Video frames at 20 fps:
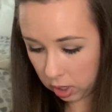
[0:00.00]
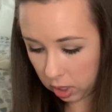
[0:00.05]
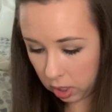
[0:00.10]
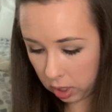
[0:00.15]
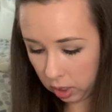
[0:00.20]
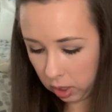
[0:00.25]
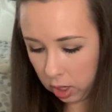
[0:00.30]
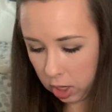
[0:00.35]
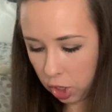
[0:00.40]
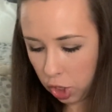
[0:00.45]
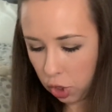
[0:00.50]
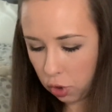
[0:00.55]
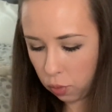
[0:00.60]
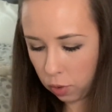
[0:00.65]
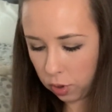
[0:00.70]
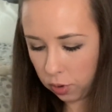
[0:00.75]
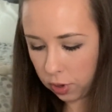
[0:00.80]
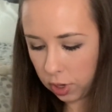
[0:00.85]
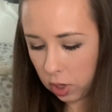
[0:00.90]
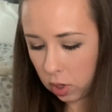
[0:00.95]
Delicious
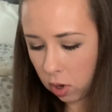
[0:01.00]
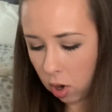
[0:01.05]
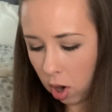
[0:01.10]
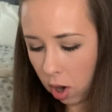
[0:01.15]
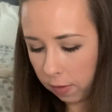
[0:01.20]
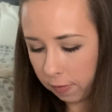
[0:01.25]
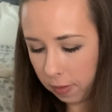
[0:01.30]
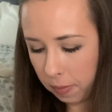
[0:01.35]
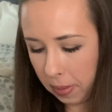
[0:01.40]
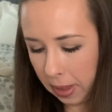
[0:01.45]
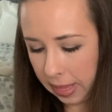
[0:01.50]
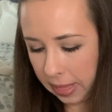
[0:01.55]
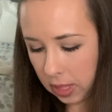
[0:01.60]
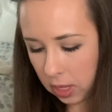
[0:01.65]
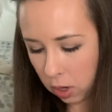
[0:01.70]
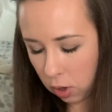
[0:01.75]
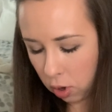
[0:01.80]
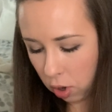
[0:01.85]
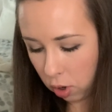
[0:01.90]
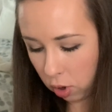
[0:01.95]
roasted coffee beans
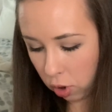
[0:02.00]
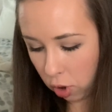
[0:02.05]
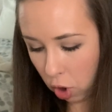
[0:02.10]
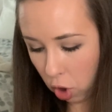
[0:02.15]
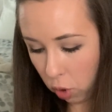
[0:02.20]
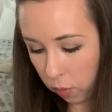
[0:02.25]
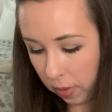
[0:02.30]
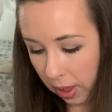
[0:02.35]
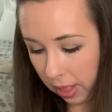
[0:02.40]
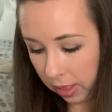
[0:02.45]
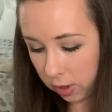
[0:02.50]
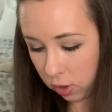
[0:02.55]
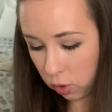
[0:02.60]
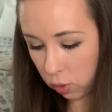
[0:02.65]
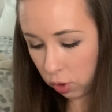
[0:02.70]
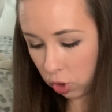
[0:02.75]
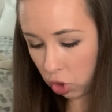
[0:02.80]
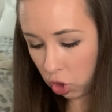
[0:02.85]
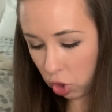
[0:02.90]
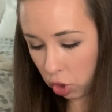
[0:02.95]
and cocoa balanced
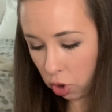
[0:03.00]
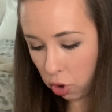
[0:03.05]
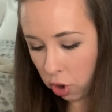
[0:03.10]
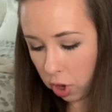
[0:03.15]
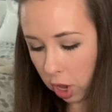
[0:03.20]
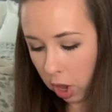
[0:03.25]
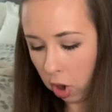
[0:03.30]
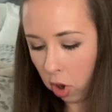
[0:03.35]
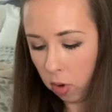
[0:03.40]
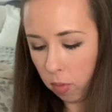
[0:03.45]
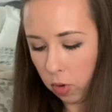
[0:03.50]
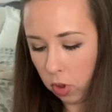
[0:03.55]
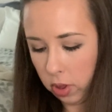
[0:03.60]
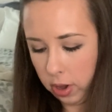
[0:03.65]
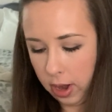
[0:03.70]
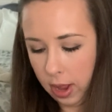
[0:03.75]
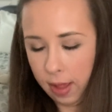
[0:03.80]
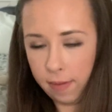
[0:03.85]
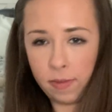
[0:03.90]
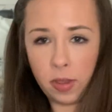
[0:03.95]
with sugar, caramel,
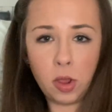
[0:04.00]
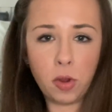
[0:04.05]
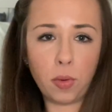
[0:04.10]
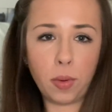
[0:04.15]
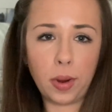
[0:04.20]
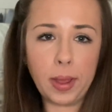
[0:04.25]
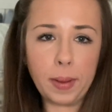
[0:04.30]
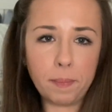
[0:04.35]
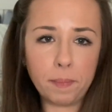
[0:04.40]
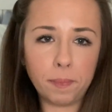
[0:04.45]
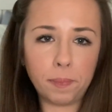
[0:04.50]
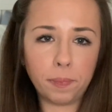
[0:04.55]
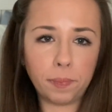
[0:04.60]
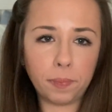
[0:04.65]
and heavy cream.